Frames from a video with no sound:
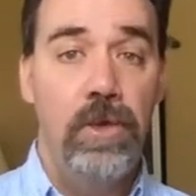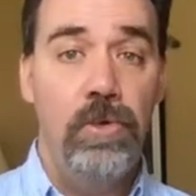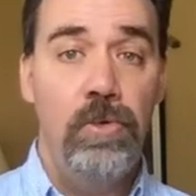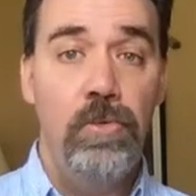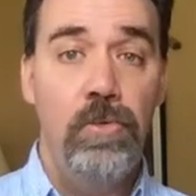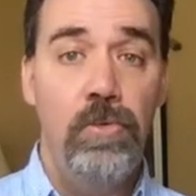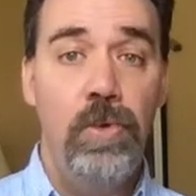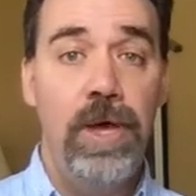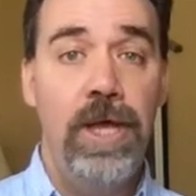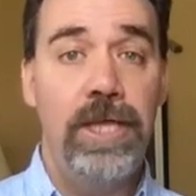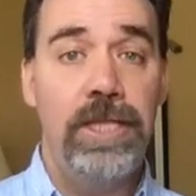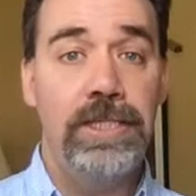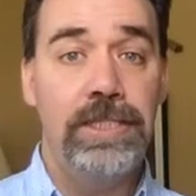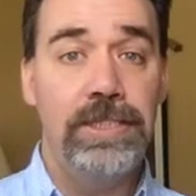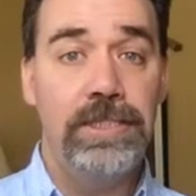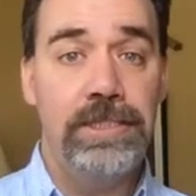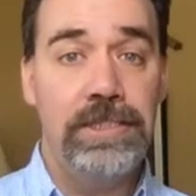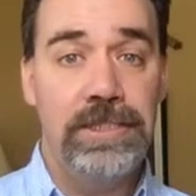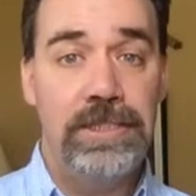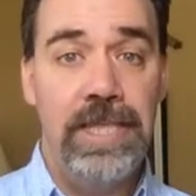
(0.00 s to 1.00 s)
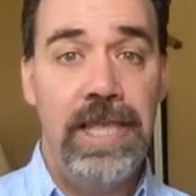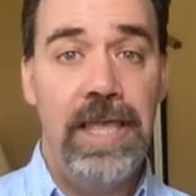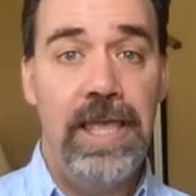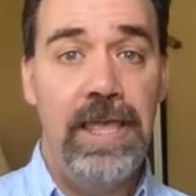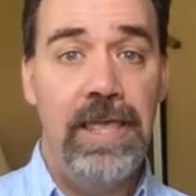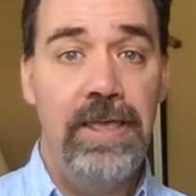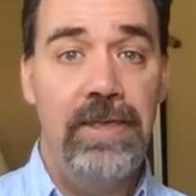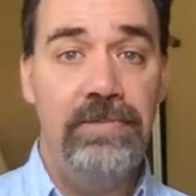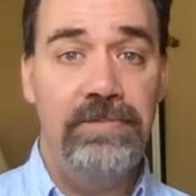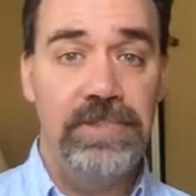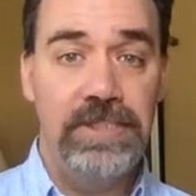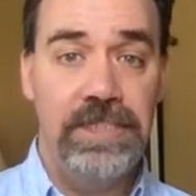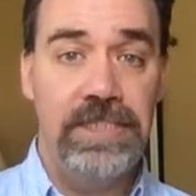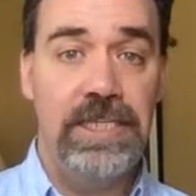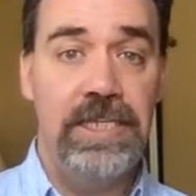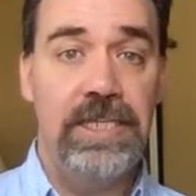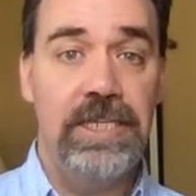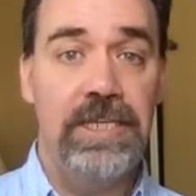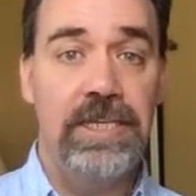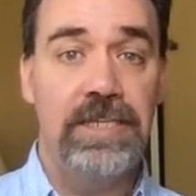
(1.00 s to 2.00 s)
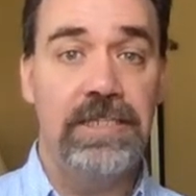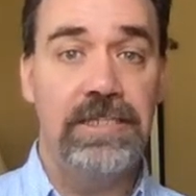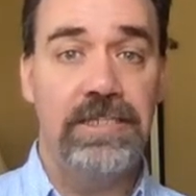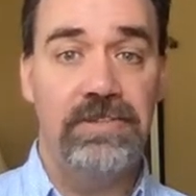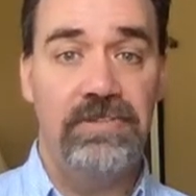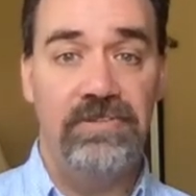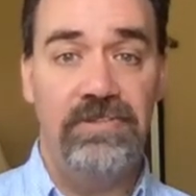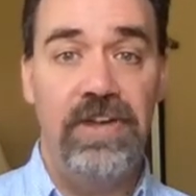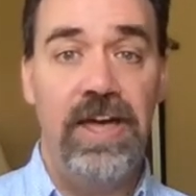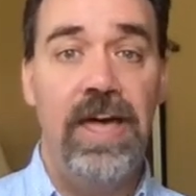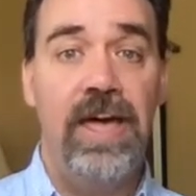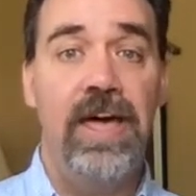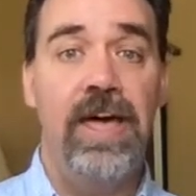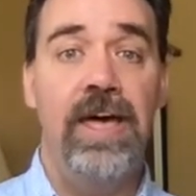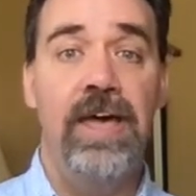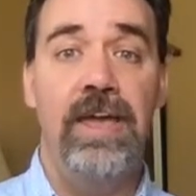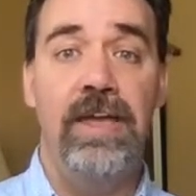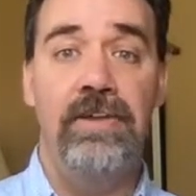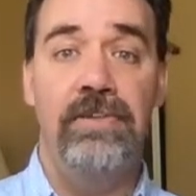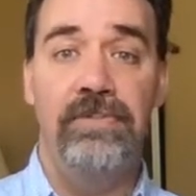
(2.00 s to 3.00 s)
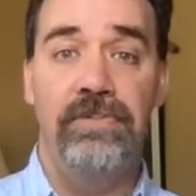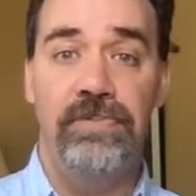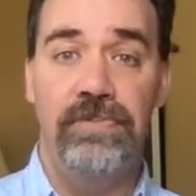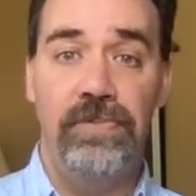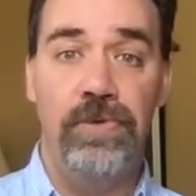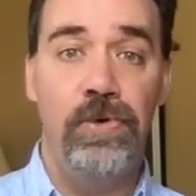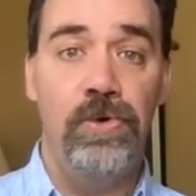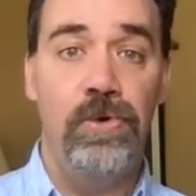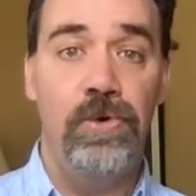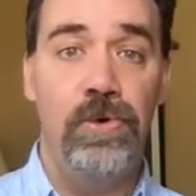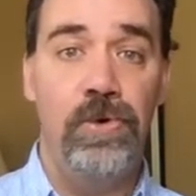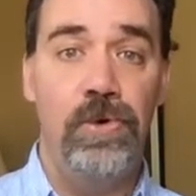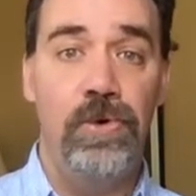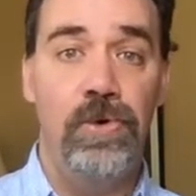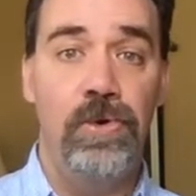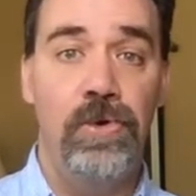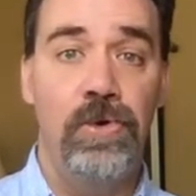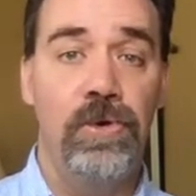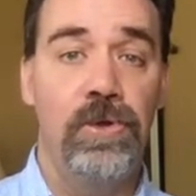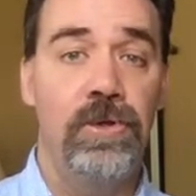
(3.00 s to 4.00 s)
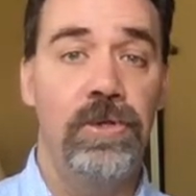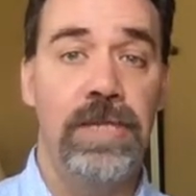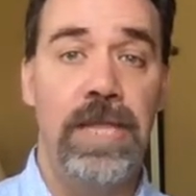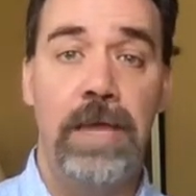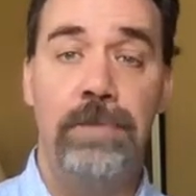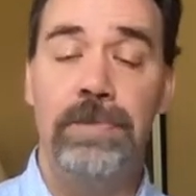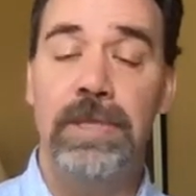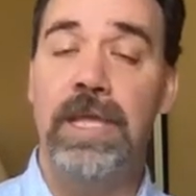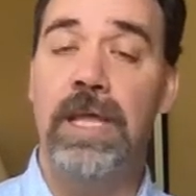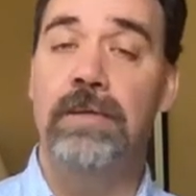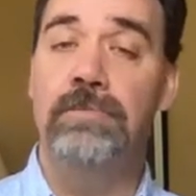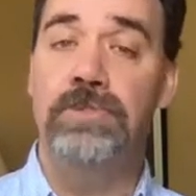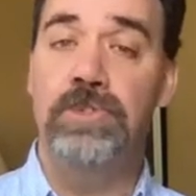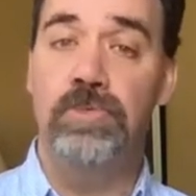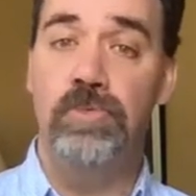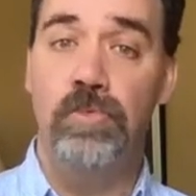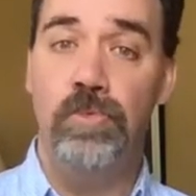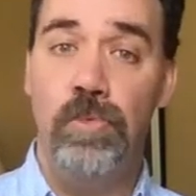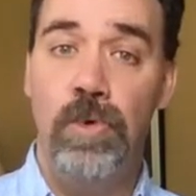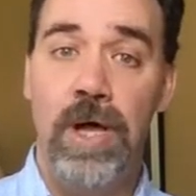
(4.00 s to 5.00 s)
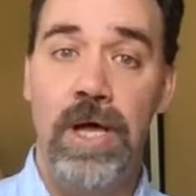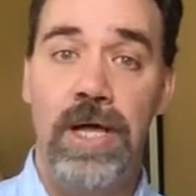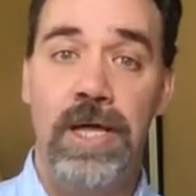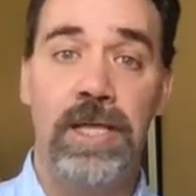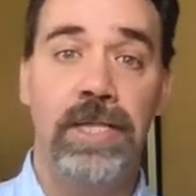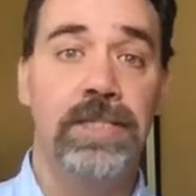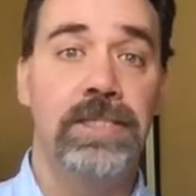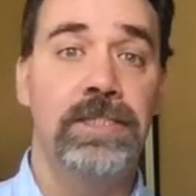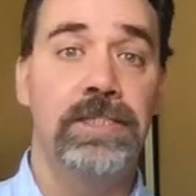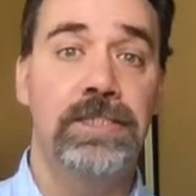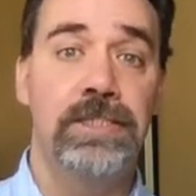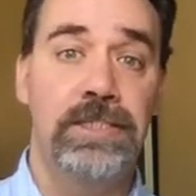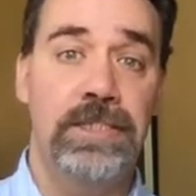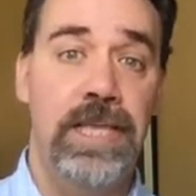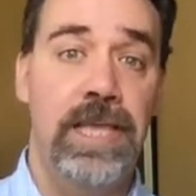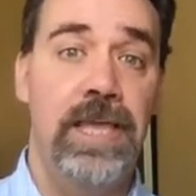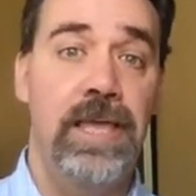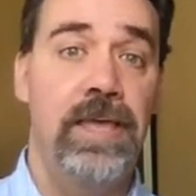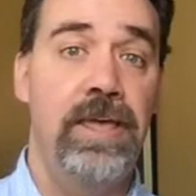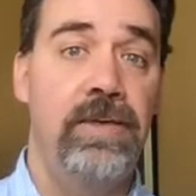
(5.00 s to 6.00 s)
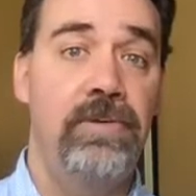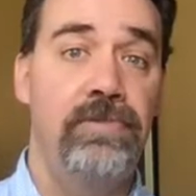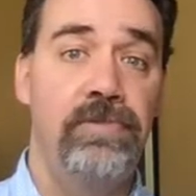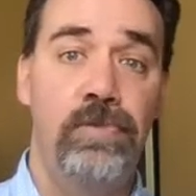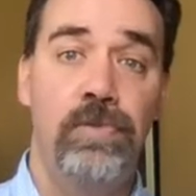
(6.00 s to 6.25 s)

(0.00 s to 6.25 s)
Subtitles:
1, 7, 6, 5, 4 now becomes 1, 7,